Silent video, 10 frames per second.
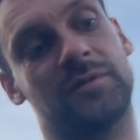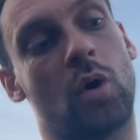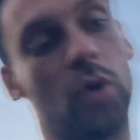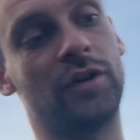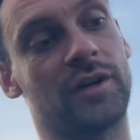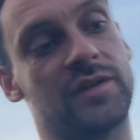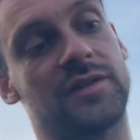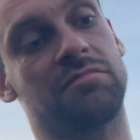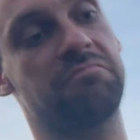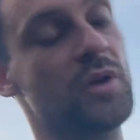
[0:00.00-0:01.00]

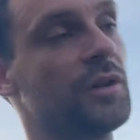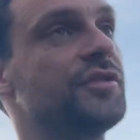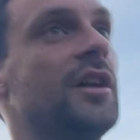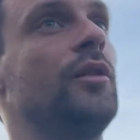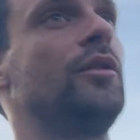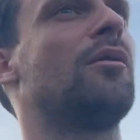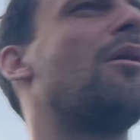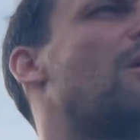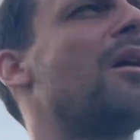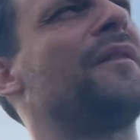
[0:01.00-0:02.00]
coders will tell you,
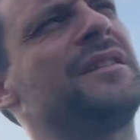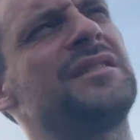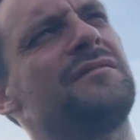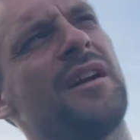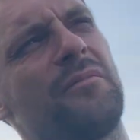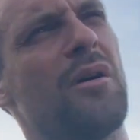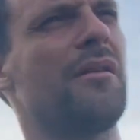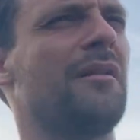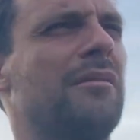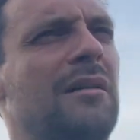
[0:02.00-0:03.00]
oh, this is vibe
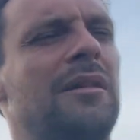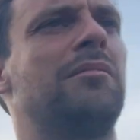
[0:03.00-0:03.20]
coding, blah blah